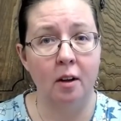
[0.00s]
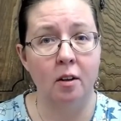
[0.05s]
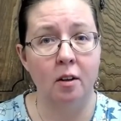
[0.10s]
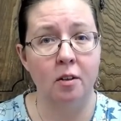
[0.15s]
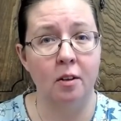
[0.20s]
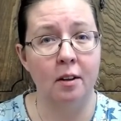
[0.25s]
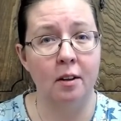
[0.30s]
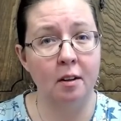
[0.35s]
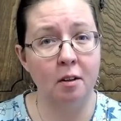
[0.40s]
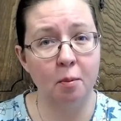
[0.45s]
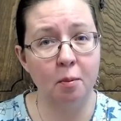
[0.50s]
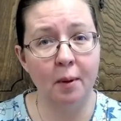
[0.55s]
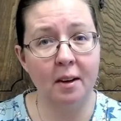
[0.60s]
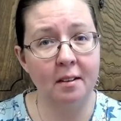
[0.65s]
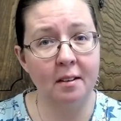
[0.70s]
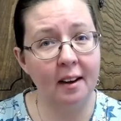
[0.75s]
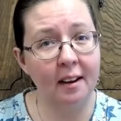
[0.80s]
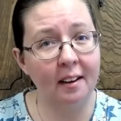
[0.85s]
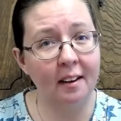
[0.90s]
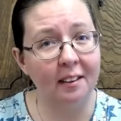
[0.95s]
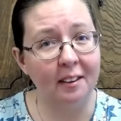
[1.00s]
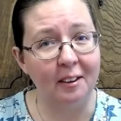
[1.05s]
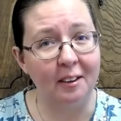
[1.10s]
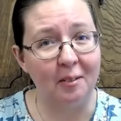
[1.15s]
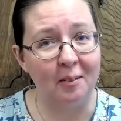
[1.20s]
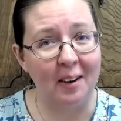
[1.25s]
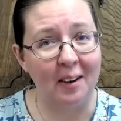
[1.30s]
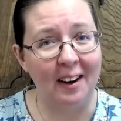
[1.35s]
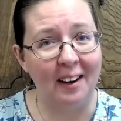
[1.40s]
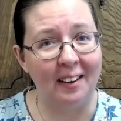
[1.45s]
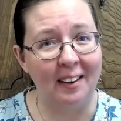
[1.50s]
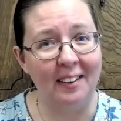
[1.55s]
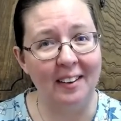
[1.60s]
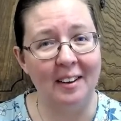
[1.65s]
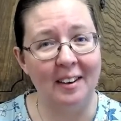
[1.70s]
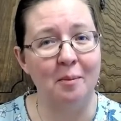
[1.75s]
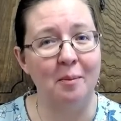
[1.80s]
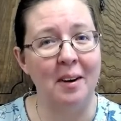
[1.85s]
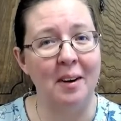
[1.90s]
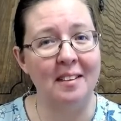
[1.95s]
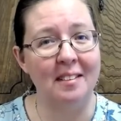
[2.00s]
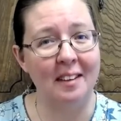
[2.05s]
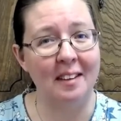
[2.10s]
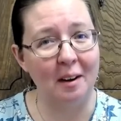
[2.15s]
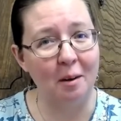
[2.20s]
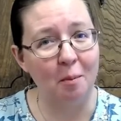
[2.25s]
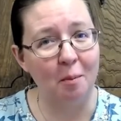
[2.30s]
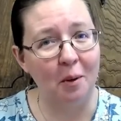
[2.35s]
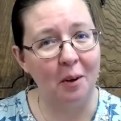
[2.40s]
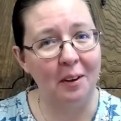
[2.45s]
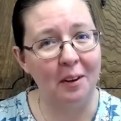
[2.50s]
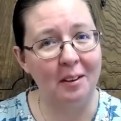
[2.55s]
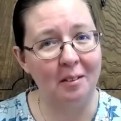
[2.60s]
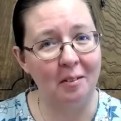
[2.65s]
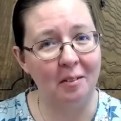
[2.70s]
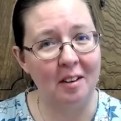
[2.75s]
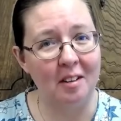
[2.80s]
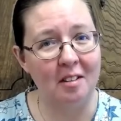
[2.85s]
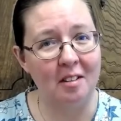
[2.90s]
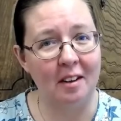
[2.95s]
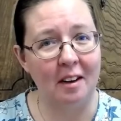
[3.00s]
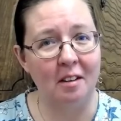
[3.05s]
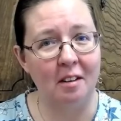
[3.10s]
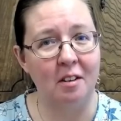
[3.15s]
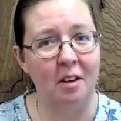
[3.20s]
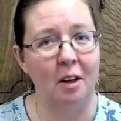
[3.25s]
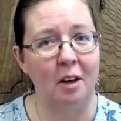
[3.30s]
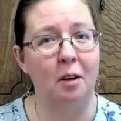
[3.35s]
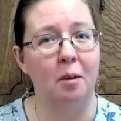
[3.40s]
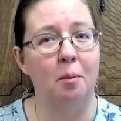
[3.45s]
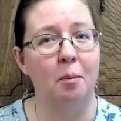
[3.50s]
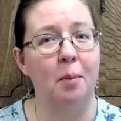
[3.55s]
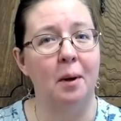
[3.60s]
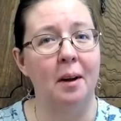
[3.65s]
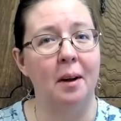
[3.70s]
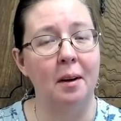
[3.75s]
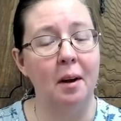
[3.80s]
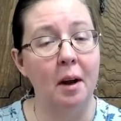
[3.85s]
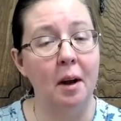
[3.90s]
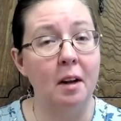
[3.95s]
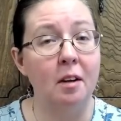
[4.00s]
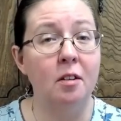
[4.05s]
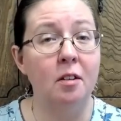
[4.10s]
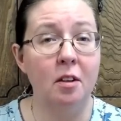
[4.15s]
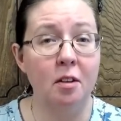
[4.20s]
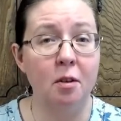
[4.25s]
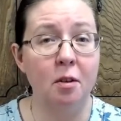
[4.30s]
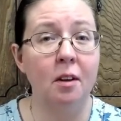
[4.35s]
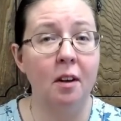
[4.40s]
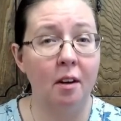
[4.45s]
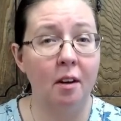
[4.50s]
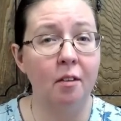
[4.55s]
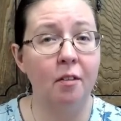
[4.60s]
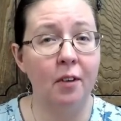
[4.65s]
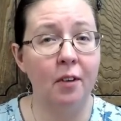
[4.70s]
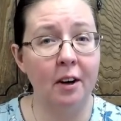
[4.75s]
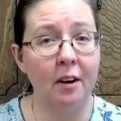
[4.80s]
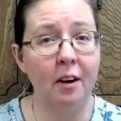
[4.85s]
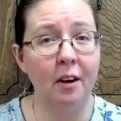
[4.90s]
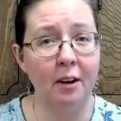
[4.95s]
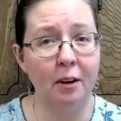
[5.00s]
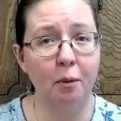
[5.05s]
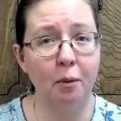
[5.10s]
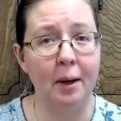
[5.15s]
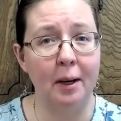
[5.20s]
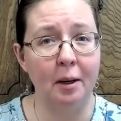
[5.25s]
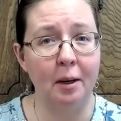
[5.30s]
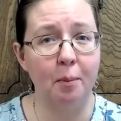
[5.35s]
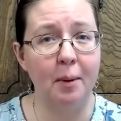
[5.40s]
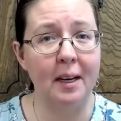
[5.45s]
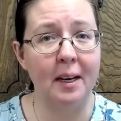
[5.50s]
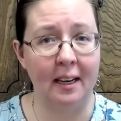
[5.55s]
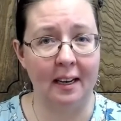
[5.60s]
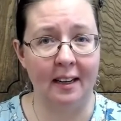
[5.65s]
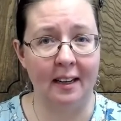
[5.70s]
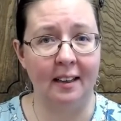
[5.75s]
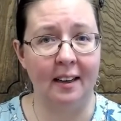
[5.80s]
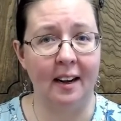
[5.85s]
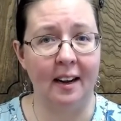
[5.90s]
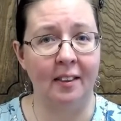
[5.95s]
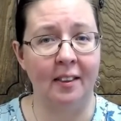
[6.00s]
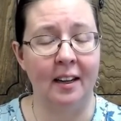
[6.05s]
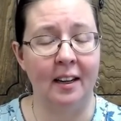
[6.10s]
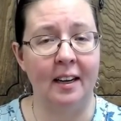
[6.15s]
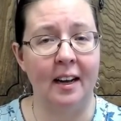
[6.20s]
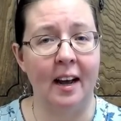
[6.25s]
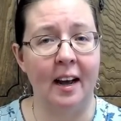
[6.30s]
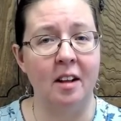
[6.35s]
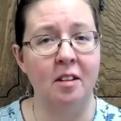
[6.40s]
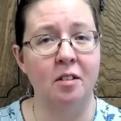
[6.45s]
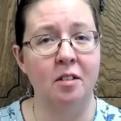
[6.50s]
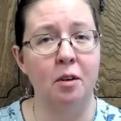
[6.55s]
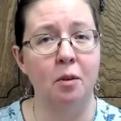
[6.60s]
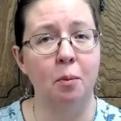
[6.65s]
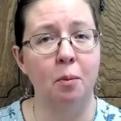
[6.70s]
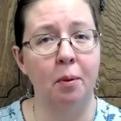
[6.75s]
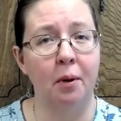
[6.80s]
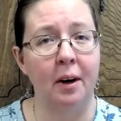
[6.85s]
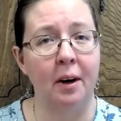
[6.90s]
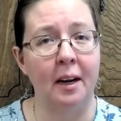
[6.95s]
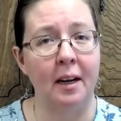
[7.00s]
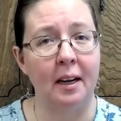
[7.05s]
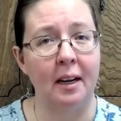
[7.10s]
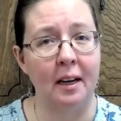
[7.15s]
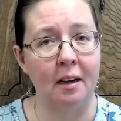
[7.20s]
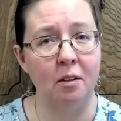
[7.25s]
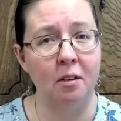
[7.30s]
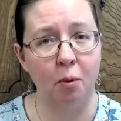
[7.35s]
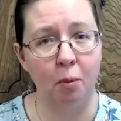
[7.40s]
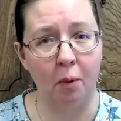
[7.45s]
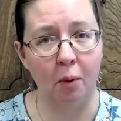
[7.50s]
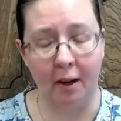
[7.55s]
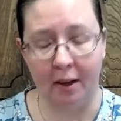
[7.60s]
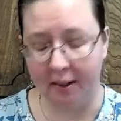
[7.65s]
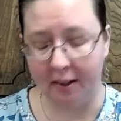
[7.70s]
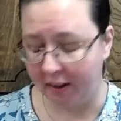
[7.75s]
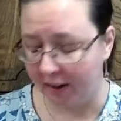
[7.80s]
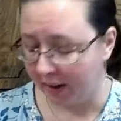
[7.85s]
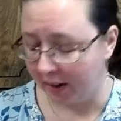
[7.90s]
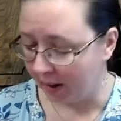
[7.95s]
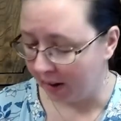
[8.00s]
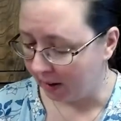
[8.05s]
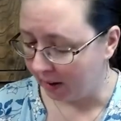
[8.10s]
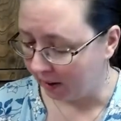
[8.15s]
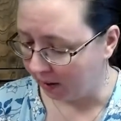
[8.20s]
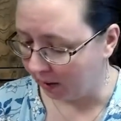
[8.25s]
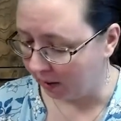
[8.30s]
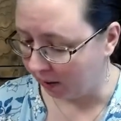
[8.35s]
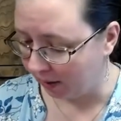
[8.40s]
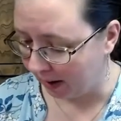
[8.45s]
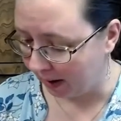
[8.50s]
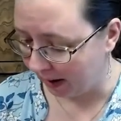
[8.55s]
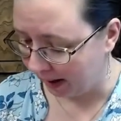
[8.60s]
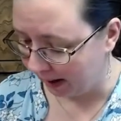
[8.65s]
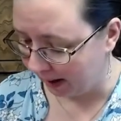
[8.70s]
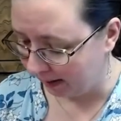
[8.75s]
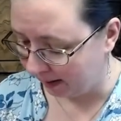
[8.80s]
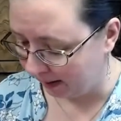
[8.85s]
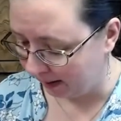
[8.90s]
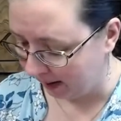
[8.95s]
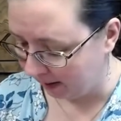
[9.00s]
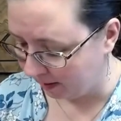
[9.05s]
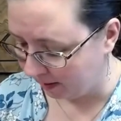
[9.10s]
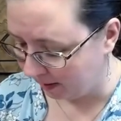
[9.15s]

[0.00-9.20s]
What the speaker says: So this might take a little while, and it might take more than one session, but just figure out a way to begin, and then as you pray each one, you'll add a